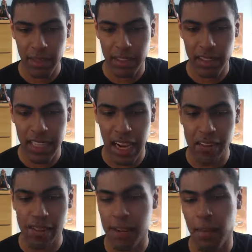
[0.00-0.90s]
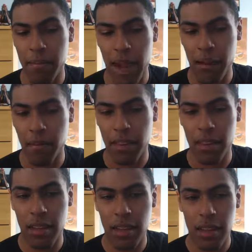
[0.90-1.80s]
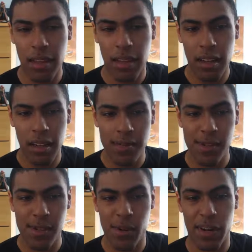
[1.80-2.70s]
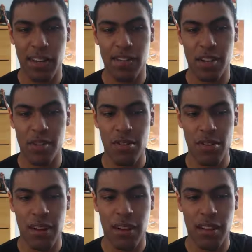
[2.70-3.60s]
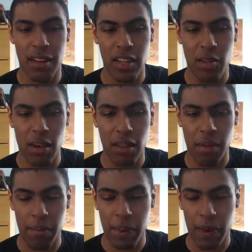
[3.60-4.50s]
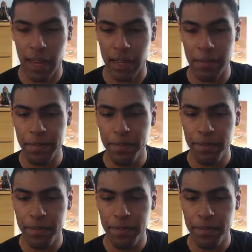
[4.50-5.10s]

It melts soundlessly in my mouth, spreading its luxurious mellowness throughout my body.